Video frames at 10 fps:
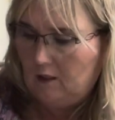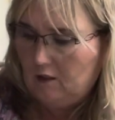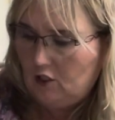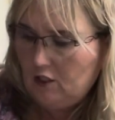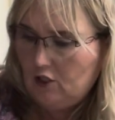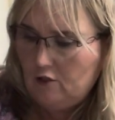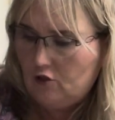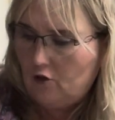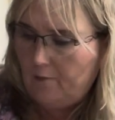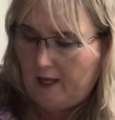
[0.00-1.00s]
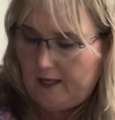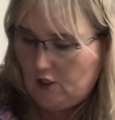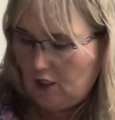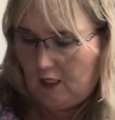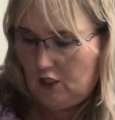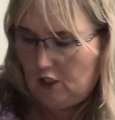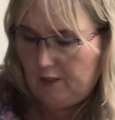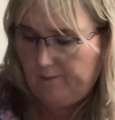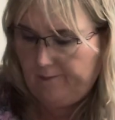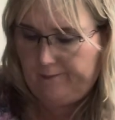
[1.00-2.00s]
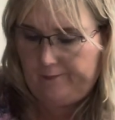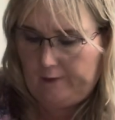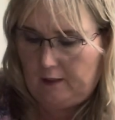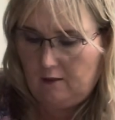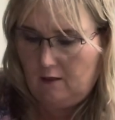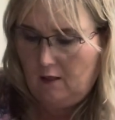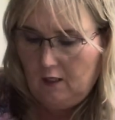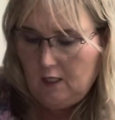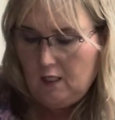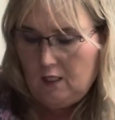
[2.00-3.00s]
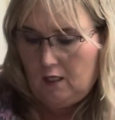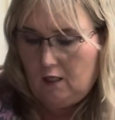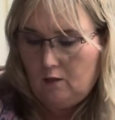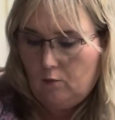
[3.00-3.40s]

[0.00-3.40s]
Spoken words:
Just use your imagination. It